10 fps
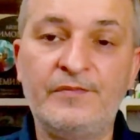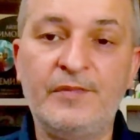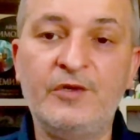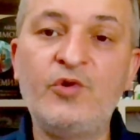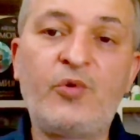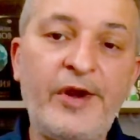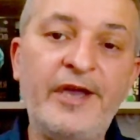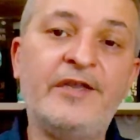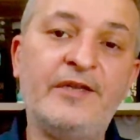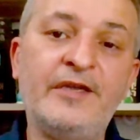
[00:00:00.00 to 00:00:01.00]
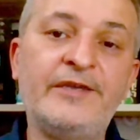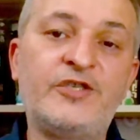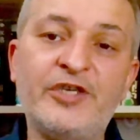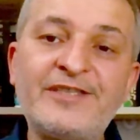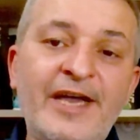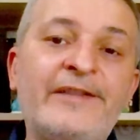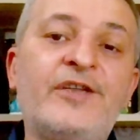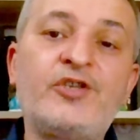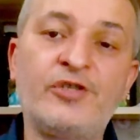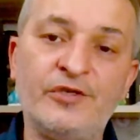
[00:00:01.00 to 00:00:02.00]
Ukraine is just
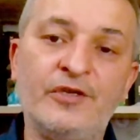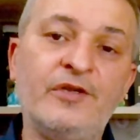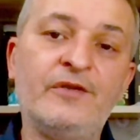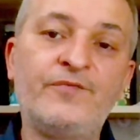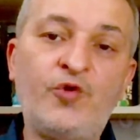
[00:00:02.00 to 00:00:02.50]
additional